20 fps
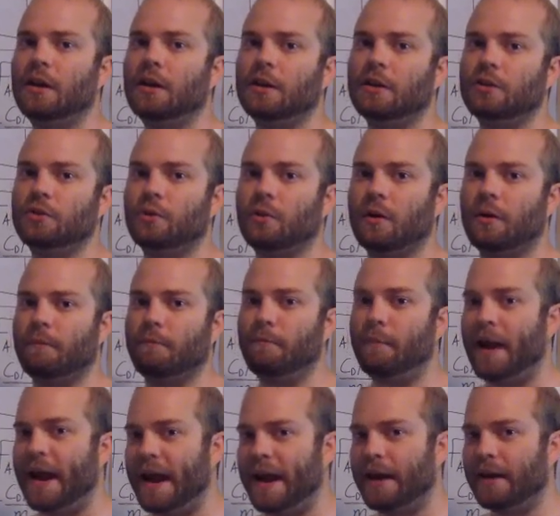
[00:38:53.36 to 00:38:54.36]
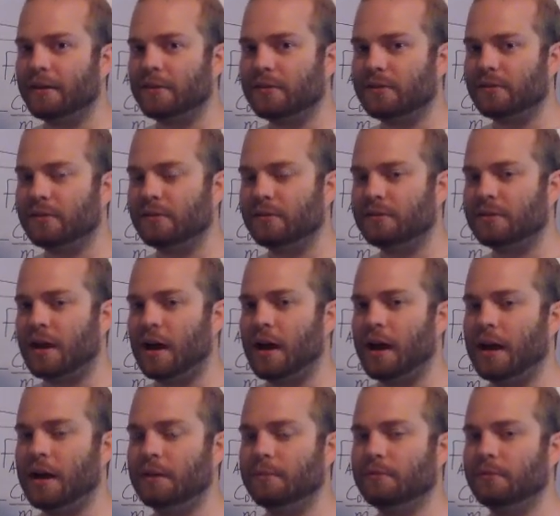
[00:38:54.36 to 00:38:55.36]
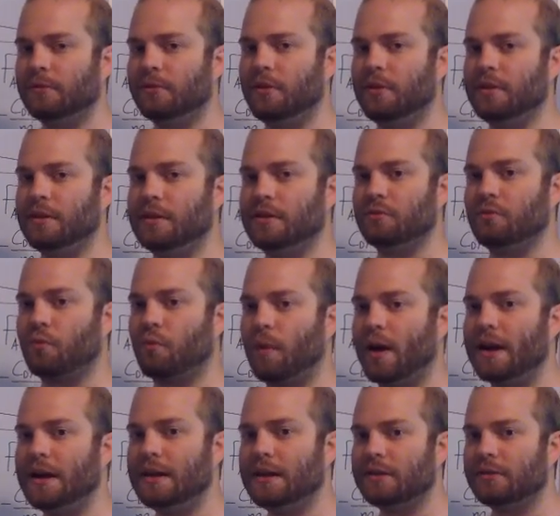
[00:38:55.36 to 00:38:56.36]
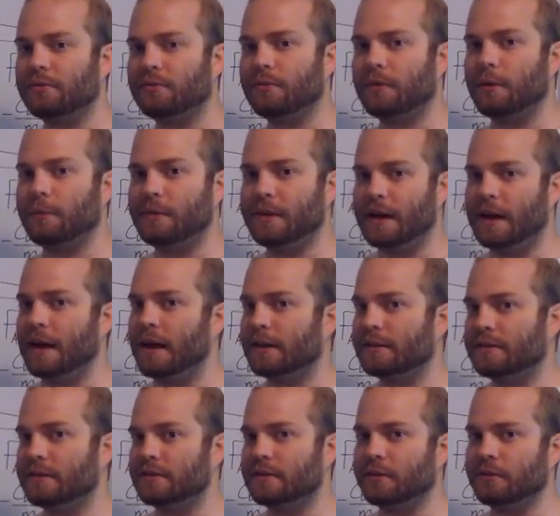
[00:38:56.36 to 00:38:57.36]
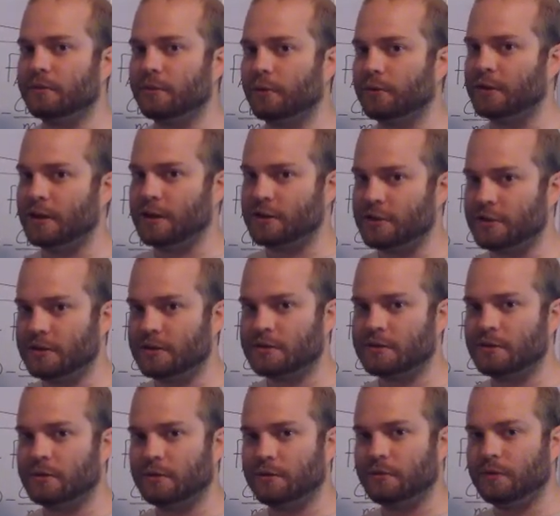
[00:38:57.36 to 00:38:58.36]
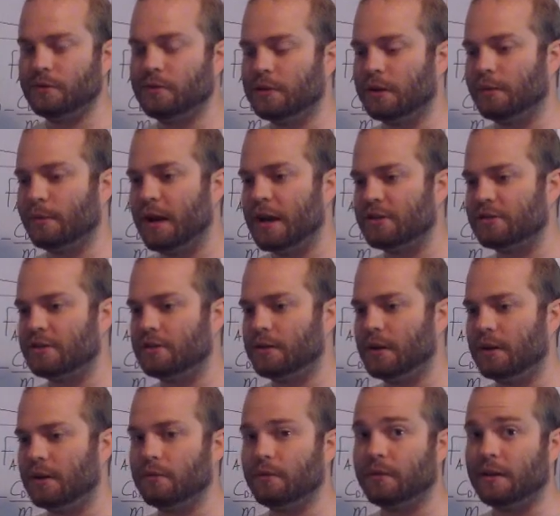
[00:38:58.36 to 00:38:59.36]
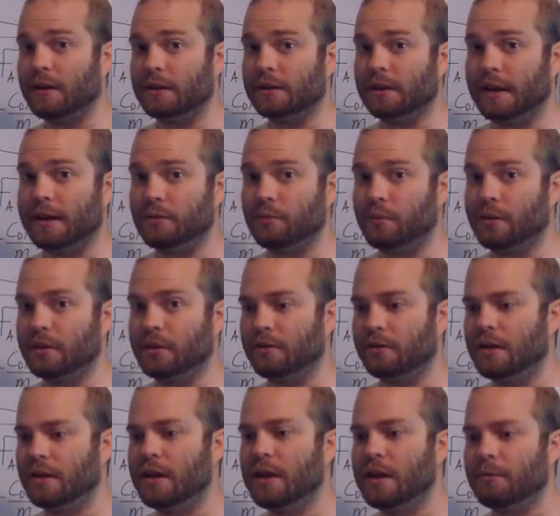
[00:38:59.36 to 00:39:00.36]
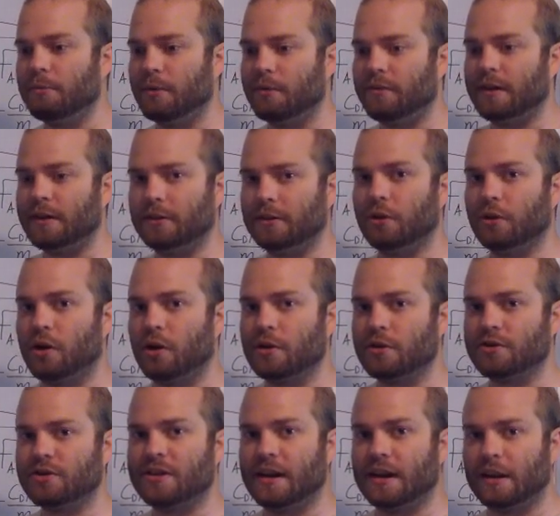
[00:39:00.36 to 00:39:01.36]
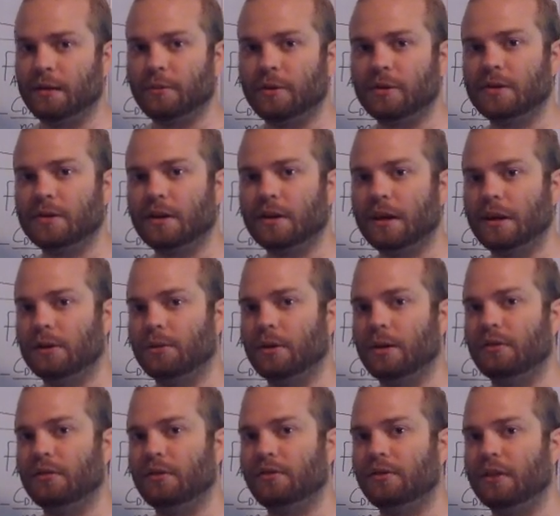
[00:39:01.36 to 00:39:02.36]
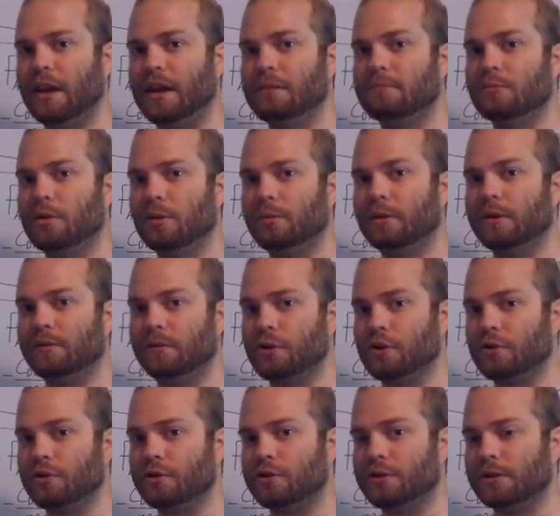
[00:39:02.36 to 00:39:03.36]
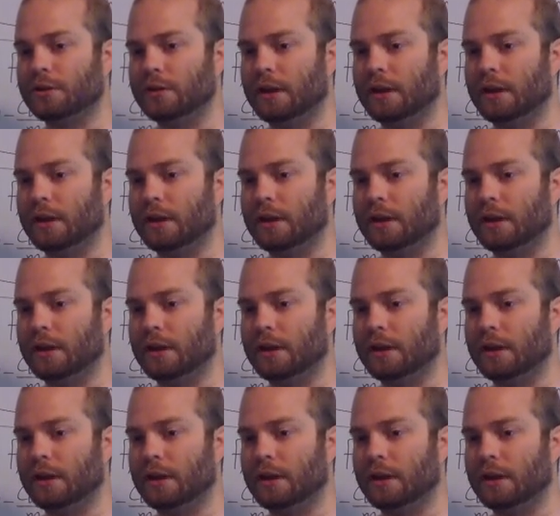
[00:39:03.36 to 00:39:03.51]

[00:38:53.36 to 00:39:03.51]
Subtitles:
your mass times the radius from the axis of rotation. So if you can imagine, you could have a very light wheel, but very large diameter, and it would have the same moment of inertia